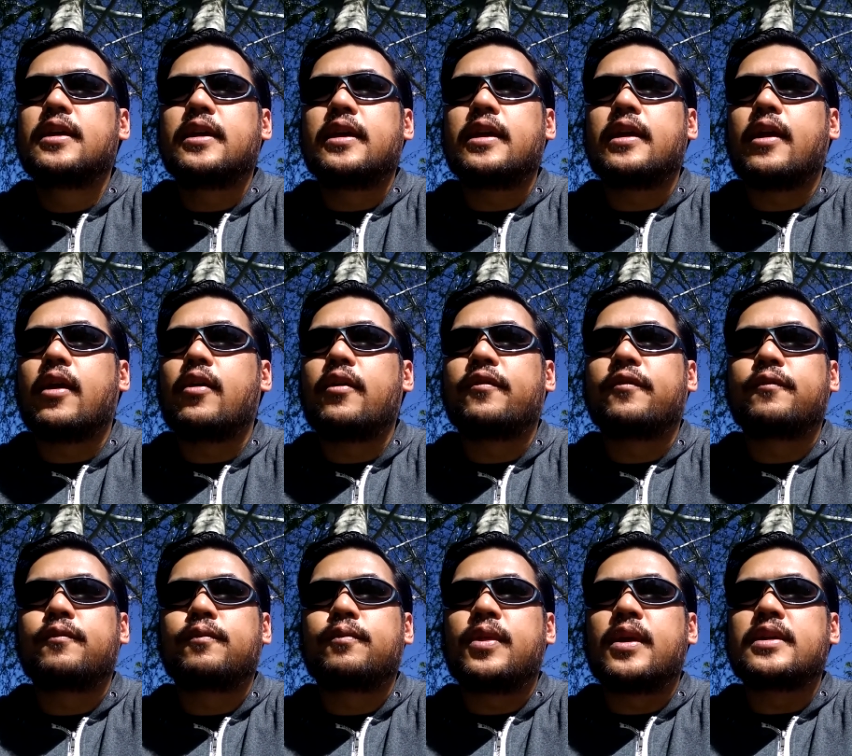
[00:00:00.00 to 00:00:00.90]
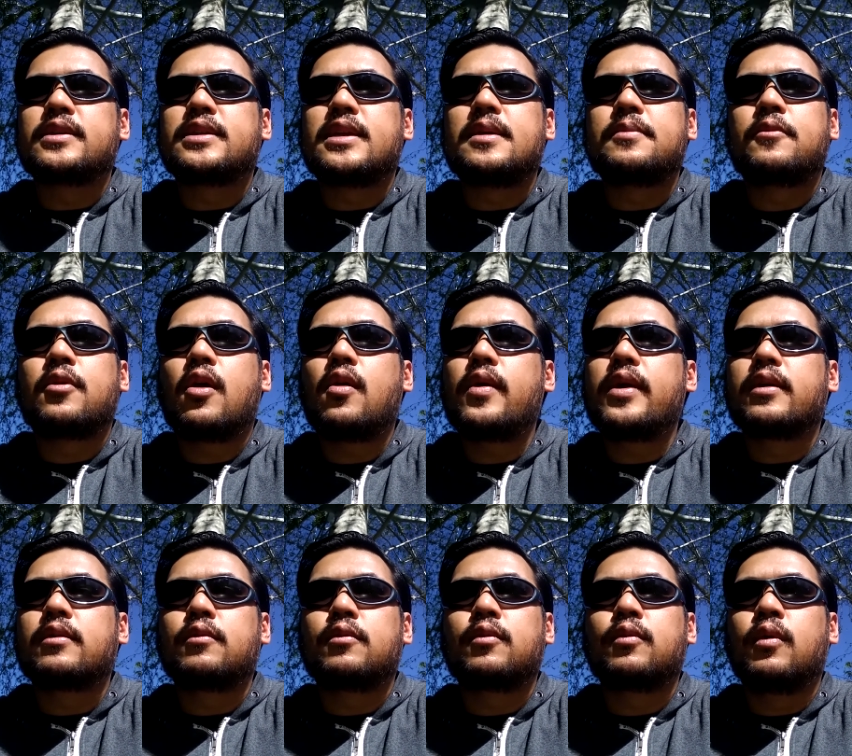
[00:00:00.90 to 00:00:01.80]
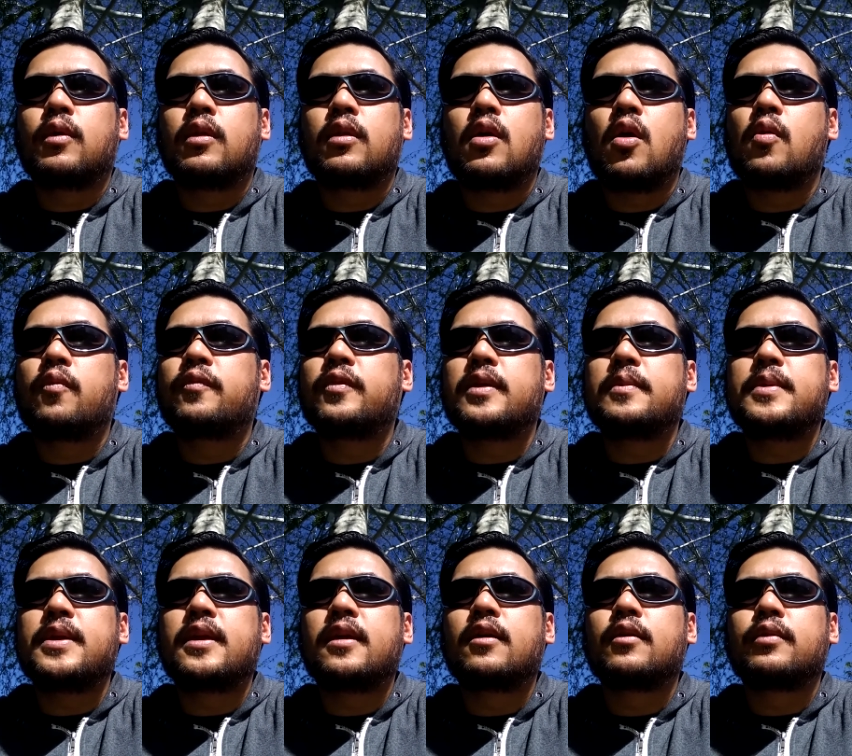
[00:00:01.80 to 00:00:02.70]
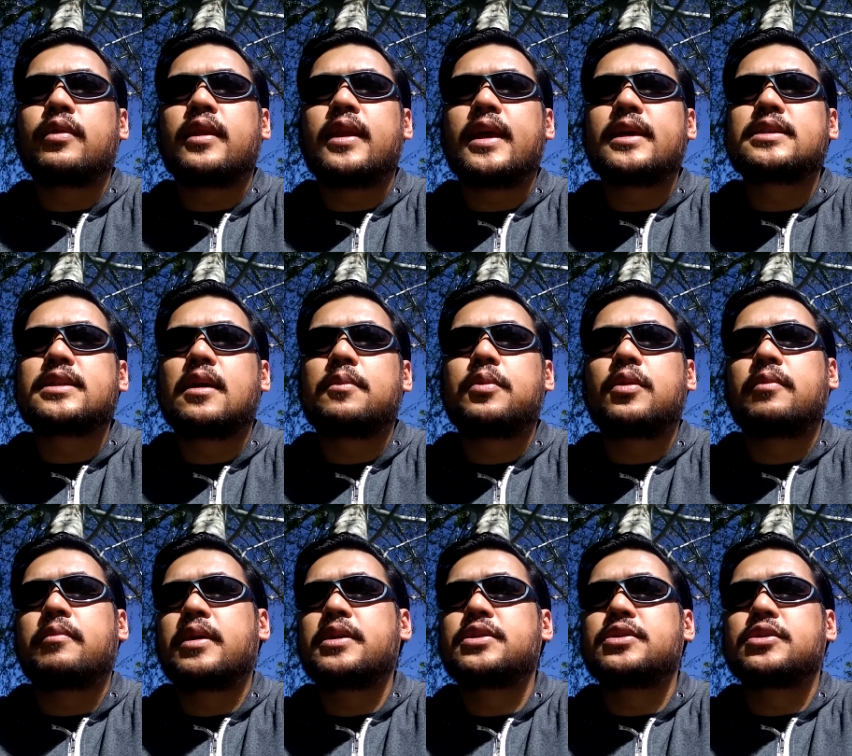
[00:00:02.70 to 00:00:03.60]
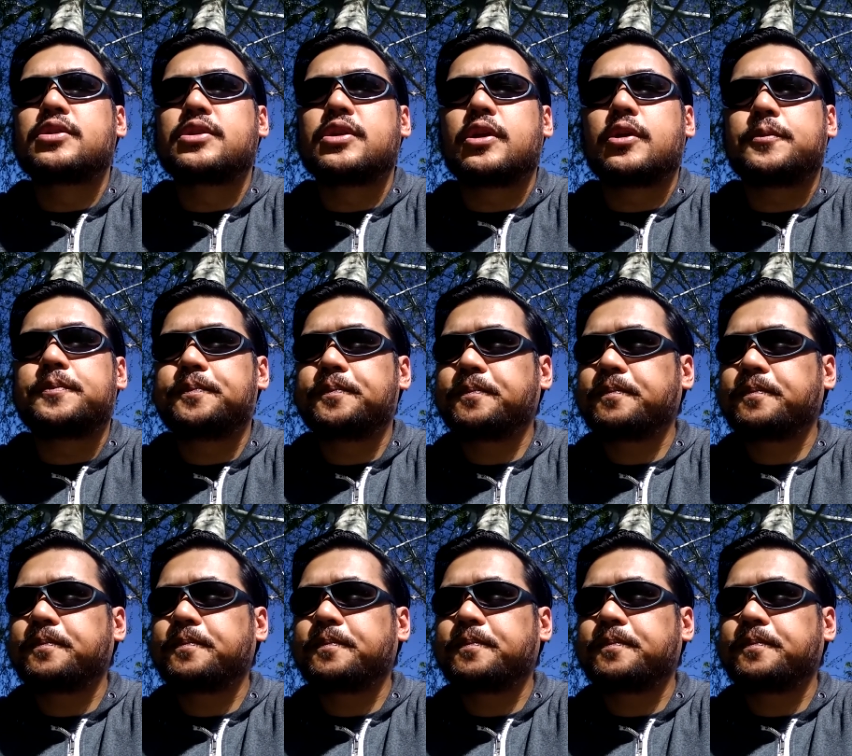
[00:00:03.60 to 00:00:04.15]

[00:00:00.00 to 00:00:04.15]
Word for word: you know, if things keep growing, we'll hopefully be here in the next couple of months or so.